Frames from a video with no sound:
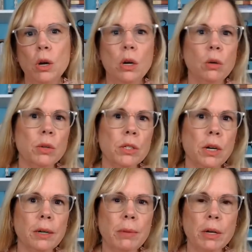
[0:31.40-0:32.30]
was
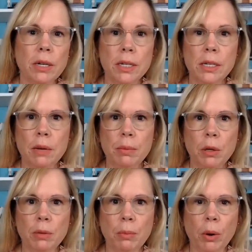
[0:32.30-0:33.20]
talking about
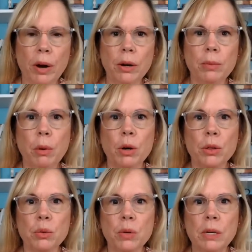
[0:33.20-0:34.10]
contemplative prayer. Part
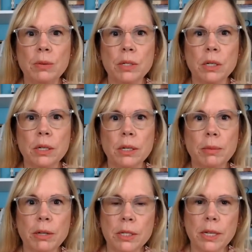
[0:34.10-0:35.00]
three was talking
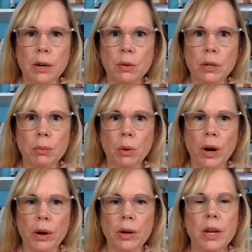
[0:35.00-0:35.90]
about centering
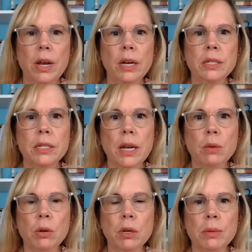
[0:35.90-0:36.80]
prayer. And today
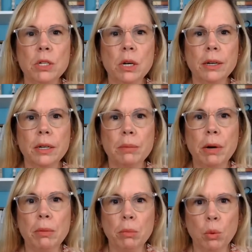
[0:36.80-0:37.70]
we're going to be talking
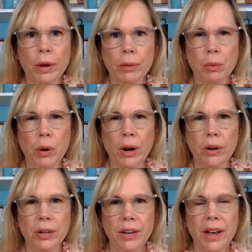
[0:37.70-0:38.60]
about breath
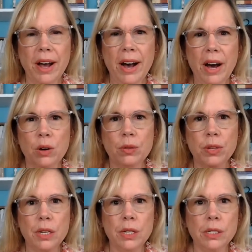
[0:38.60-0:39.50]
prayer. How do
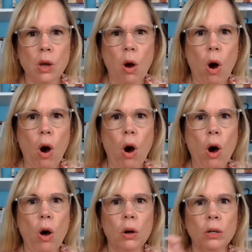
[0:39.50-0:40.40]
these
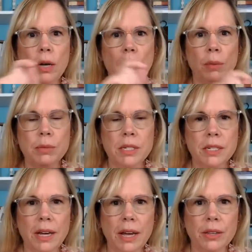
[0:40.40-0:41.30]
all come
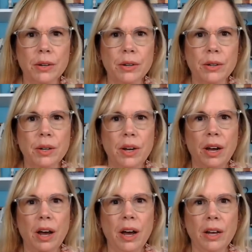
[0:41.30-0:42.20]
together
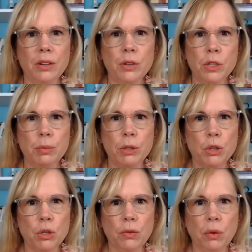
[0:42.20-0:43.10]
under
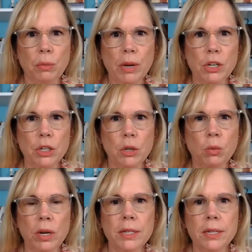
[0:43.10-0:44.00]
spiritual formation? And
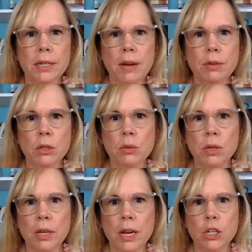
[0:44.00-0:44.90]
what does this have to do
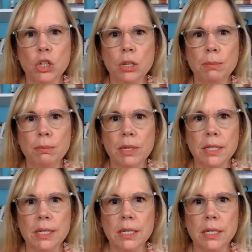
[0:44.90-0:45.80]
with ancient
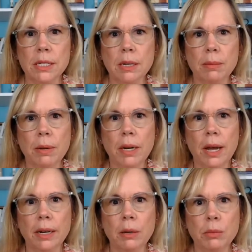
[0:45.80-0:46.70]
mysticism and
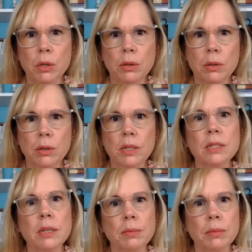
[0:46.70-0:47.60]

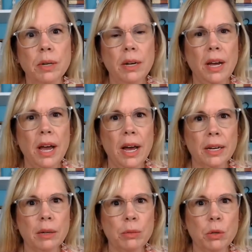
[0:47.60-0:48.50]
ecumenism?
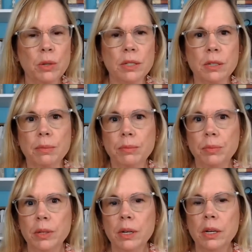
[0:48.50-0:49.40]
Ecumenism.
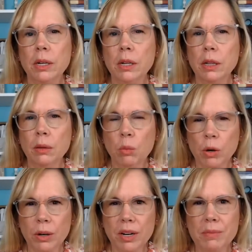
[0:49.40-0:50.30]
We're
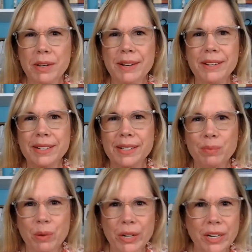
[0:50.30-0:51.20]
going to be
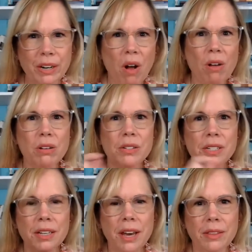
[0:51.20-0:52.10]
bringing it all
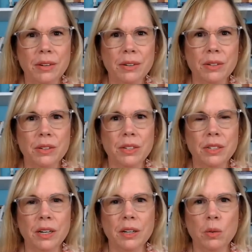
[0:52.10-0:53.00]
together to
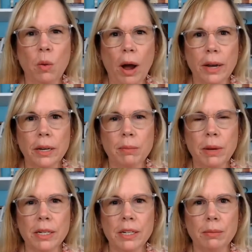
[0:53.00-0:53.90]
tell you why it
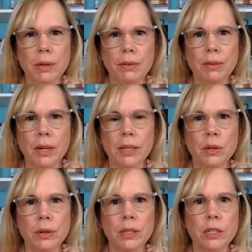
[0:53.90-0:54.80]
makes everybody feel like
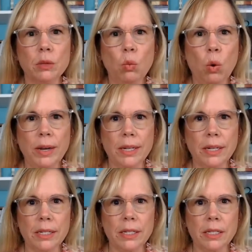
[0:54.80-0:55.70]
they're in this oneness,